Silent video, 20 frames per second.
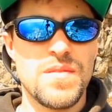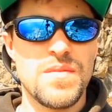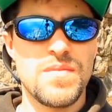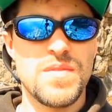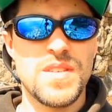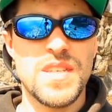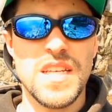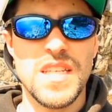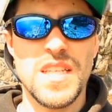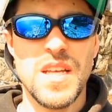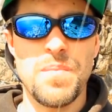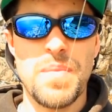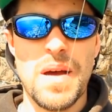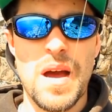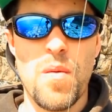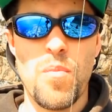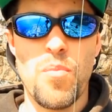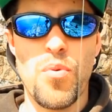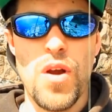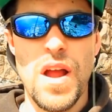16
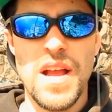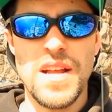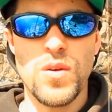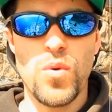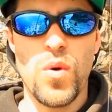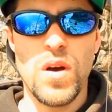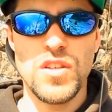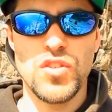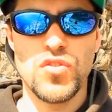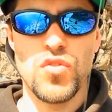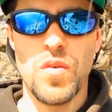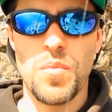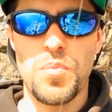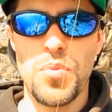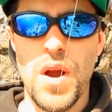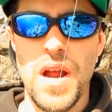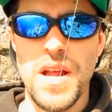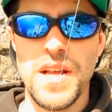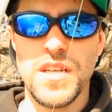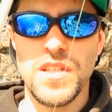pound braid, quite strong
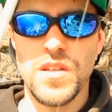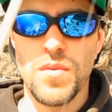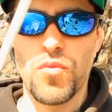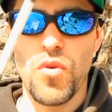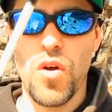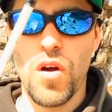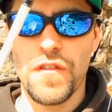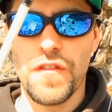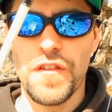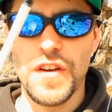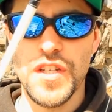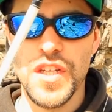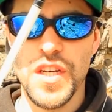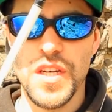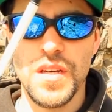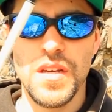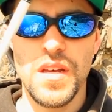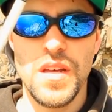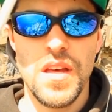braid because I'm rock fishing.